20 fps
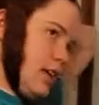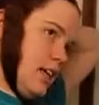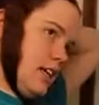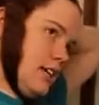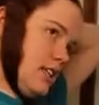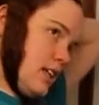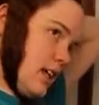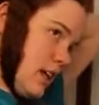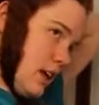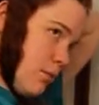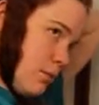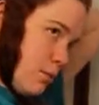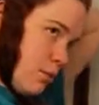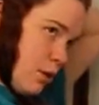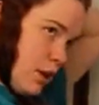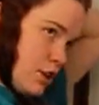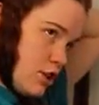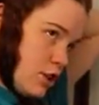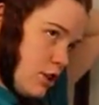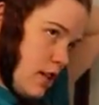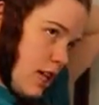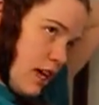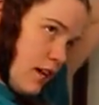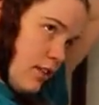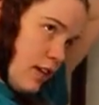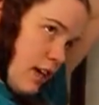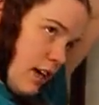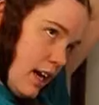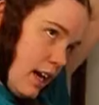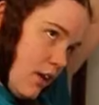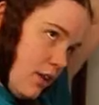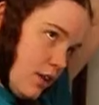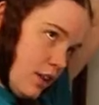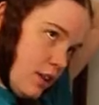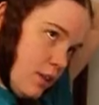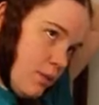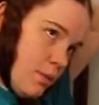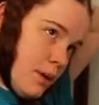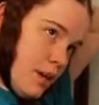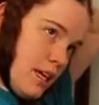is kind of brush down the hair a
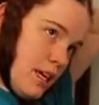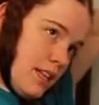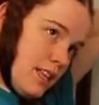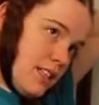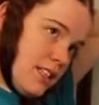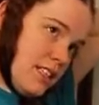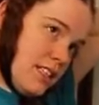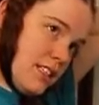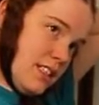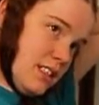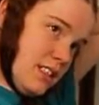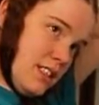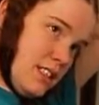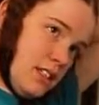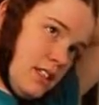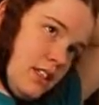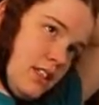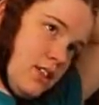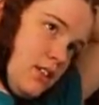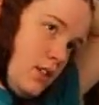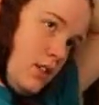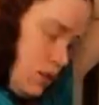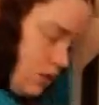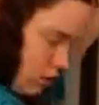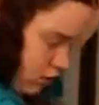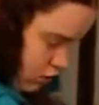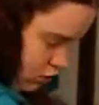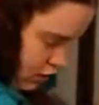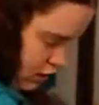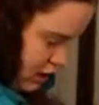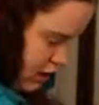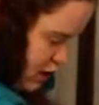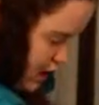little bit on